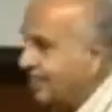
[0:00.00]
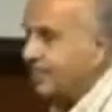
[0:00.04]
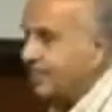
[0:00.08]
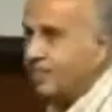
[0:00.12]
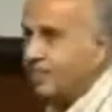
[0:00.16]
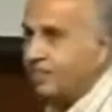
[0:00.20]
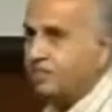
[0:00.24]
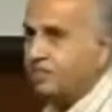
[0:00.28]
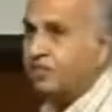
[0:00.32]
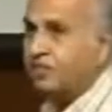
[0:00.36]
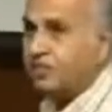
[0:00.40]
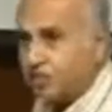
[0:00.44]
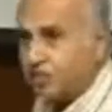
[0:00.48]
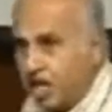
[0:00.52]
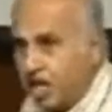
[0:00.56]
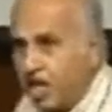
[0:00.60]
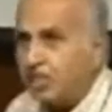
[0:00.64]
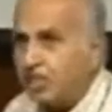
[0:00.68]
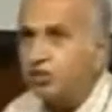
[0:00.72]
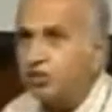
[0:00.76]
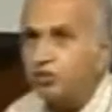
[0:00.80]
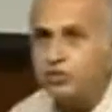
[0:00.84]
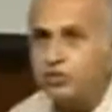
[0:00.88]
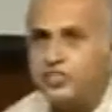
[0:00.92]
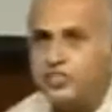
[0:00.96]
With the
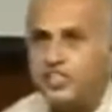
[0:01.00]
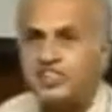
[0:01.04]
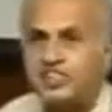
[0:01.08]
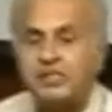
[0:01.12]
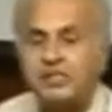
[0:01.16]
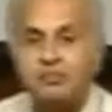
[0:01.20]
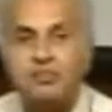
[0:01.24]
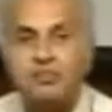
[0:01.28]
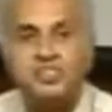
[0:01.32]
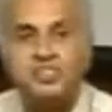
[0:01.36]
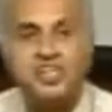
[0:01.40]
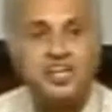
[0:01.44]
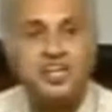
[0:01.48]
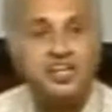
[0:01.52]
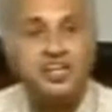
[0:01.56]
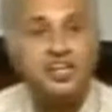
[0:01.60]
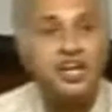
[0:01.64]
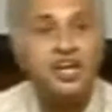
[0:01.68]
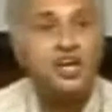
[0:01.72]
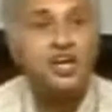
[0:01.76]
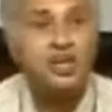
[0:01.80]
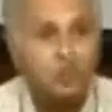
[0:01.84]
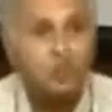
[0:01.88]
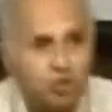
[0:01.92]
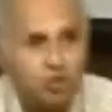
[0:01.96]
enthusiasm say,
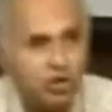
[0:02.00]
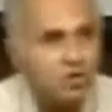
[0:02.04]
"Good